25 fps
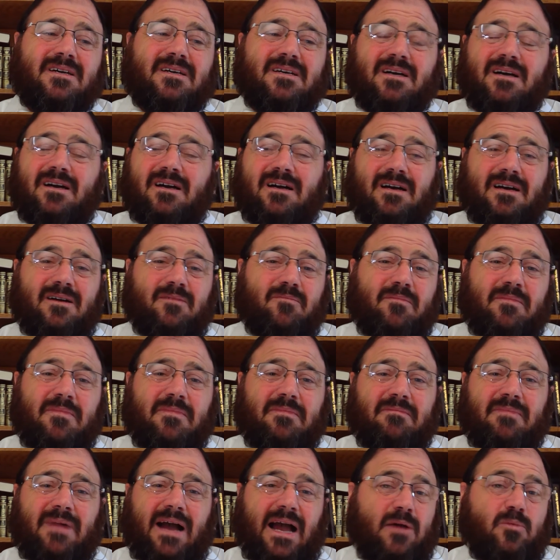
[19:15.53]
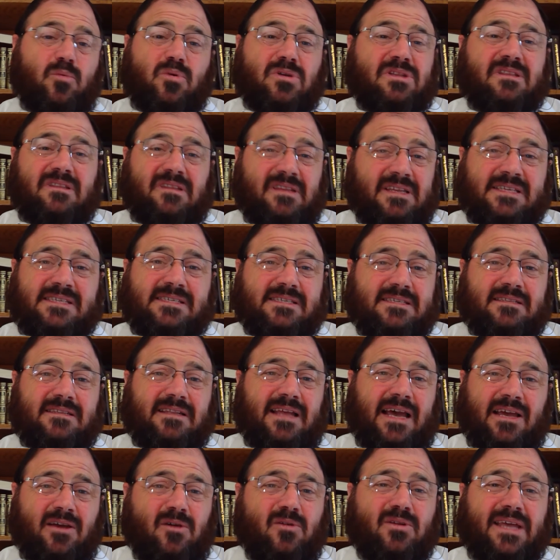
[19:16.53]
I wouldn't listen.
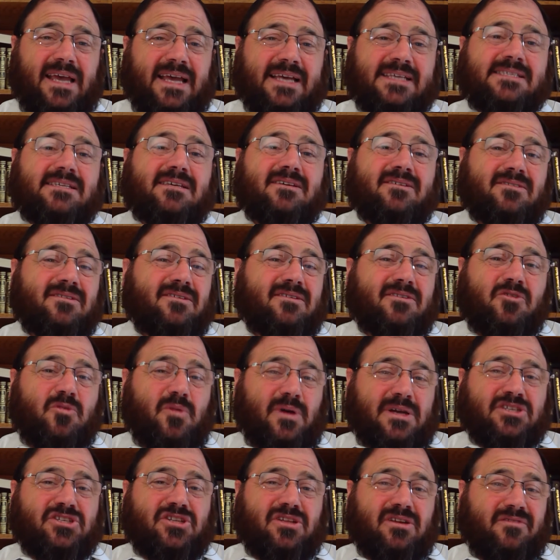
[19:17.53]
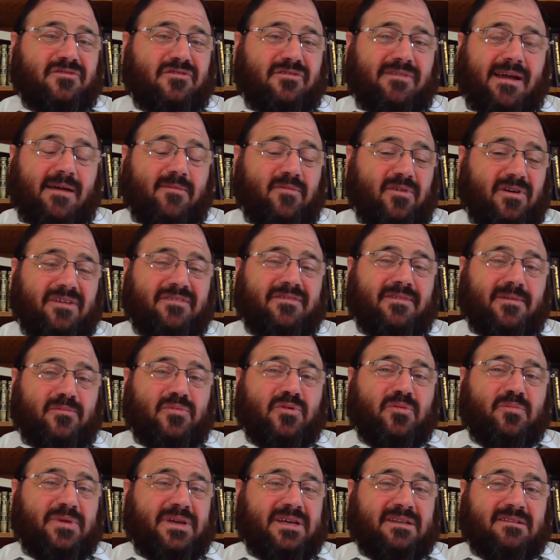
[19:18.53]
I only ask a question of a rabbi if I'm
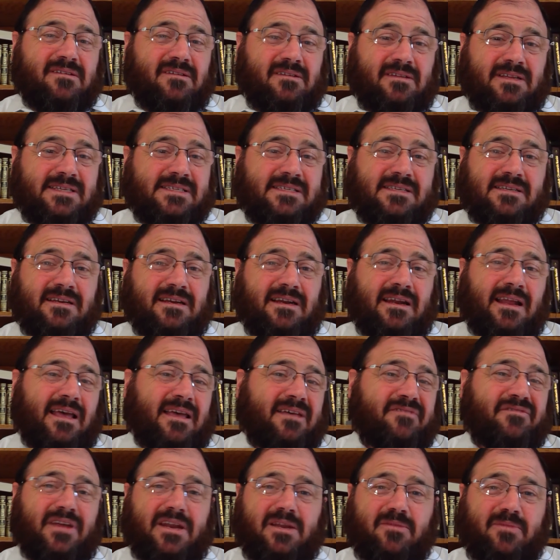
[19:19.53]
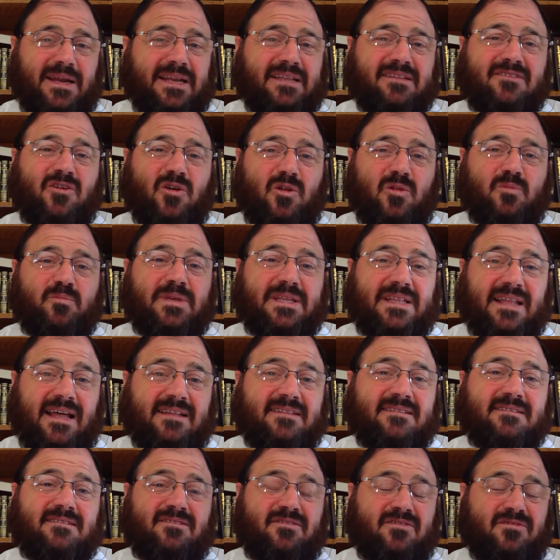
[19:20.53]
prepared to listen. And if anybody told me
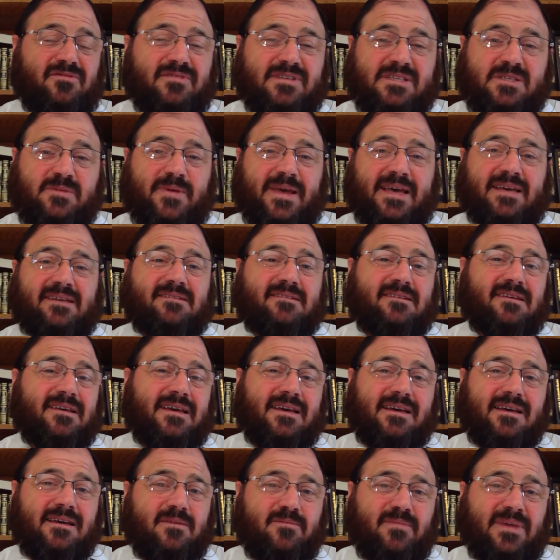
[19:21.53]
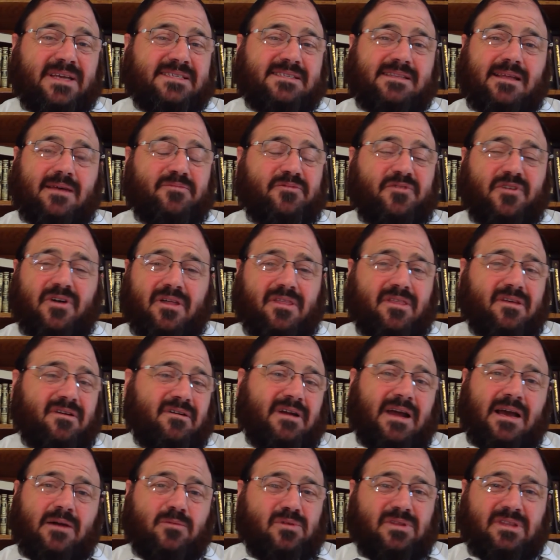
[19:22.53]
not to respect my stepfather,
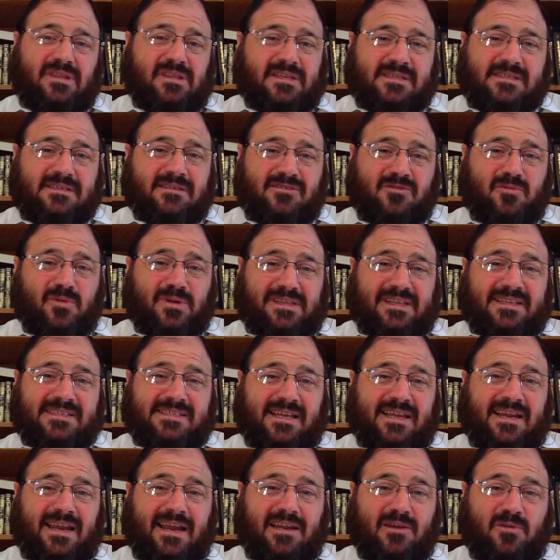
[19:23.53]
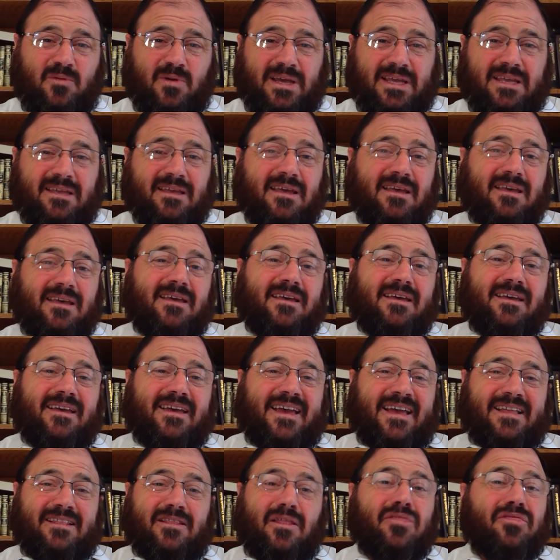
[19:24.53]
I wouldn't listen to what they said anyway.
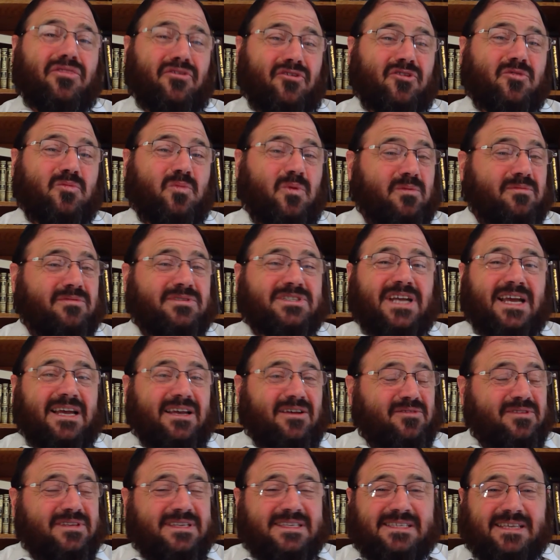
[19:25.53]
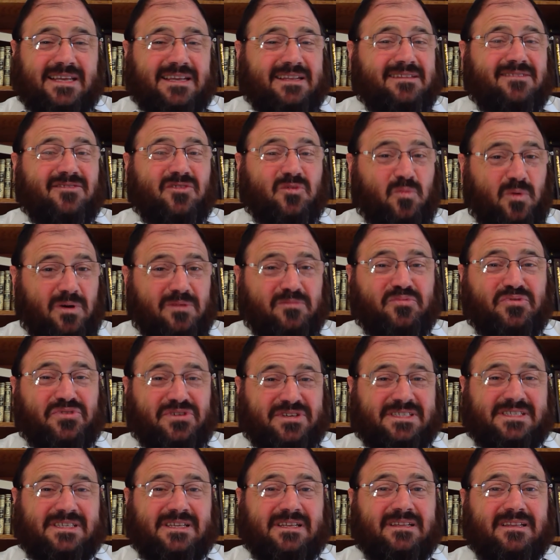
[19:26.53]
And the third one, which I only said to one
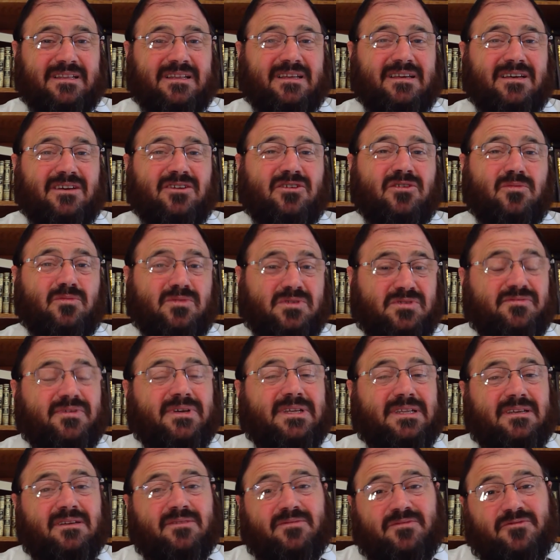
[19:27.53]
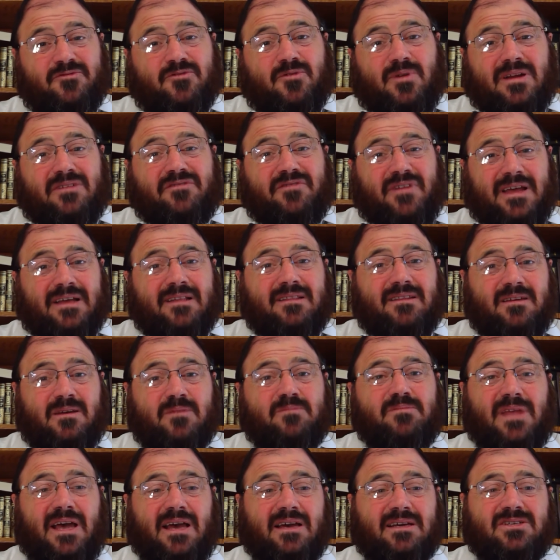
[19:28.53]
person who was really, quite frankly,
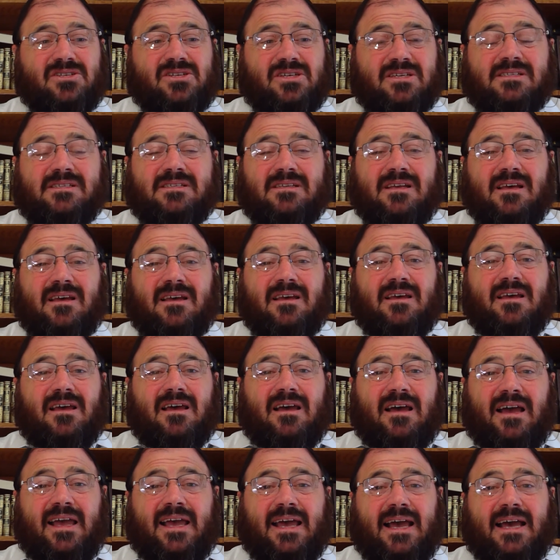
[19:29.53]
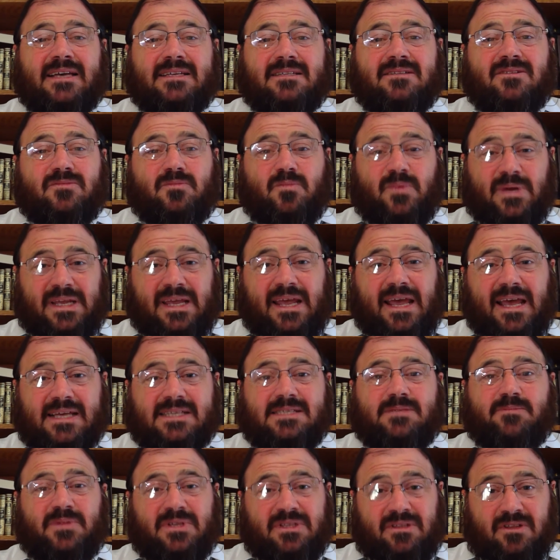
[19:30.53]
obnoxious, I when he
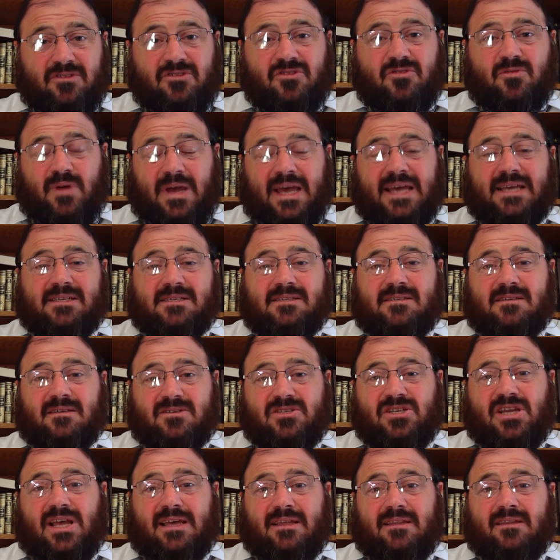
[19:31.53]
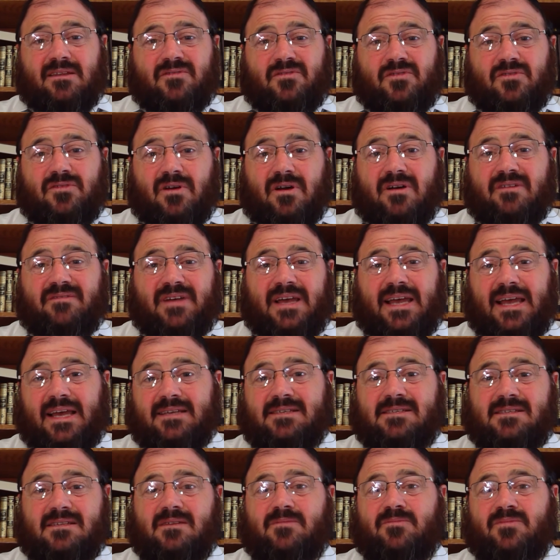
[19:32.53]
asked me, did you ask a shaila of a rav? I
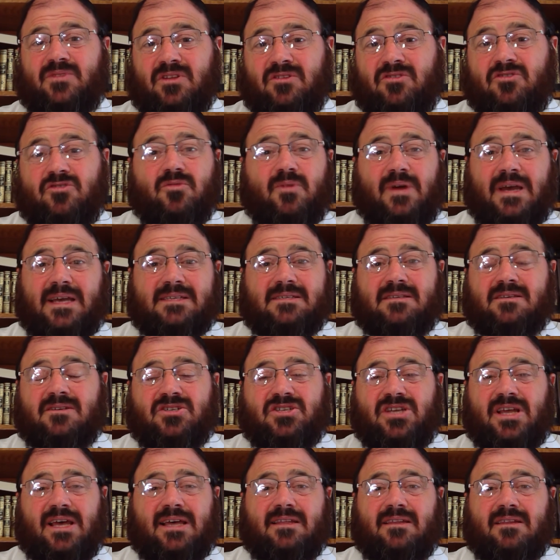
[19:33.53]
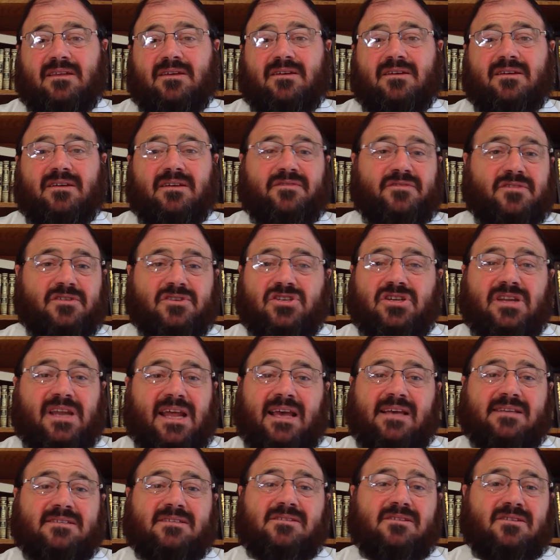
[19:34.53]
asked him, did you ask a shaila if you should
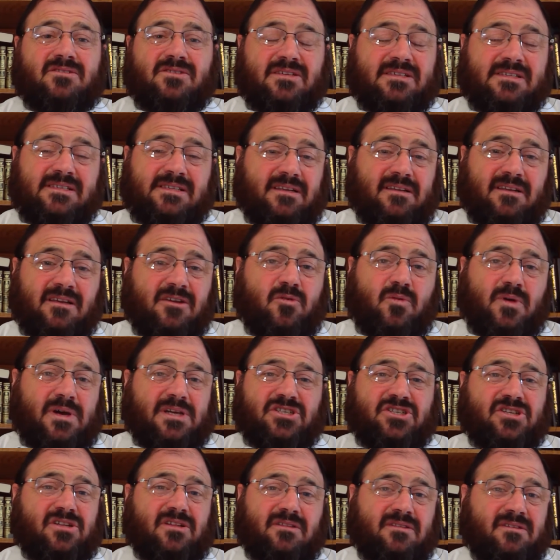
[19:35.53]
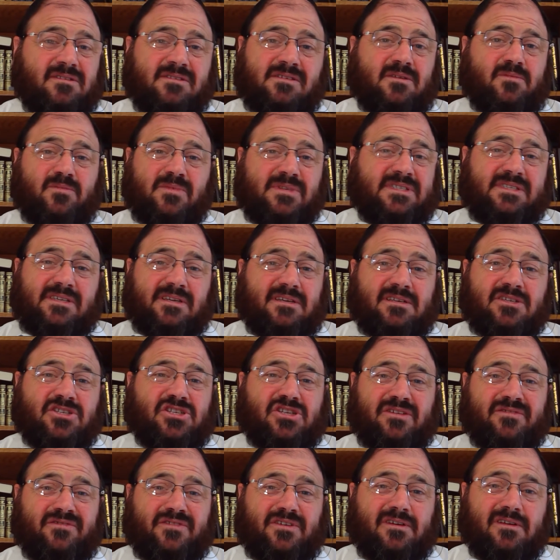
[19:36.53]
ask such a silly question to someone sitting
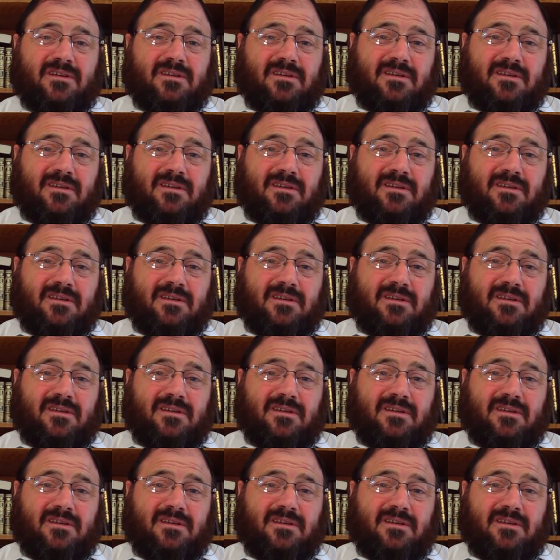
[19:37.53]
Shiva?